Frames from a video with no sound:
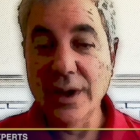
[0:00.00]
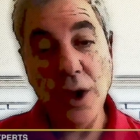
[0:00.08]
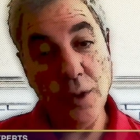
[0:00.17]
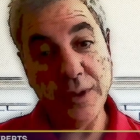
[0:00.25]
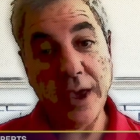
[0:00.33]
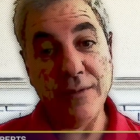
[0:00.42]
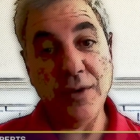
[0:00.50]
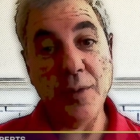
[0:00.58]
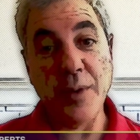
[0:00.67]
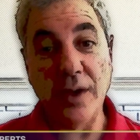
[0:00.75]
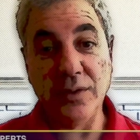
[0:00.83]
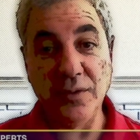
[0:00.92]
I hope to have very
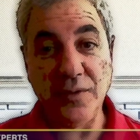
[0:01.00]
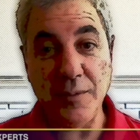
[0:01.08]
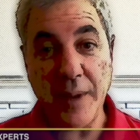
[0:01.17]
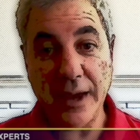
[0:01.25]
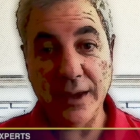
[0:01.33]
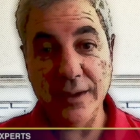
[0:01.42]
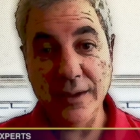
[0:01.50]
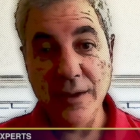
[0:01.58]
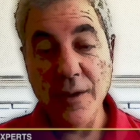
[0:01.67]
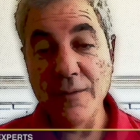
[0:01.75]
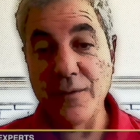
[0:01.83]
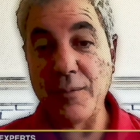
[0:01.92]
positive feedback
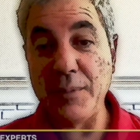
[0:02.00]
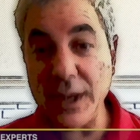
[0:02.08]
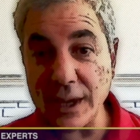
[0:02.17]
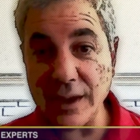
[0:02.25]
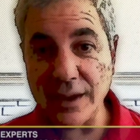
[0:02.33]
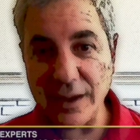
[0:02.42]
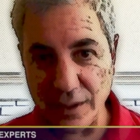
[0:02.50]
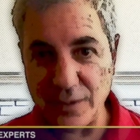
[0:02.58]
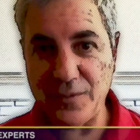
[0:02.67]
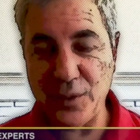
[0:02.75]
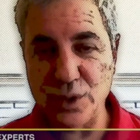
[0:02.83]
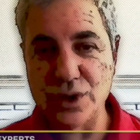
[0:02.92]
for me in the
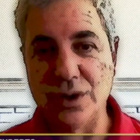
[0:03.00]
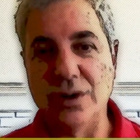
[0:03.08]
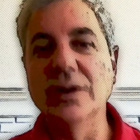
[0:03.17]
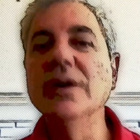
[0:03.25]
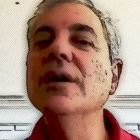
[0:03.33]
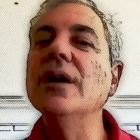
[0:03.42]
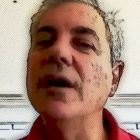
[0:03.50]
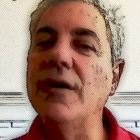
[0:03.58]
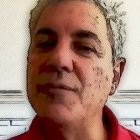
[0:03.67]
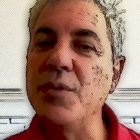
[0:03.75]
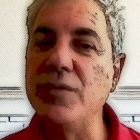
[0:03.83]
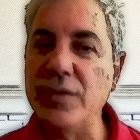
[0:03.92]
future
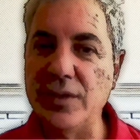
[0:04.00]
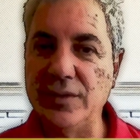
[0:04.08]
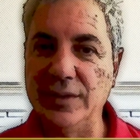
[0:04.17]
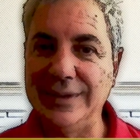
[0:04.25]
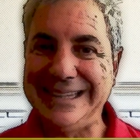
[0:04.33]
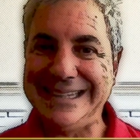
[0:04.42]
of moving this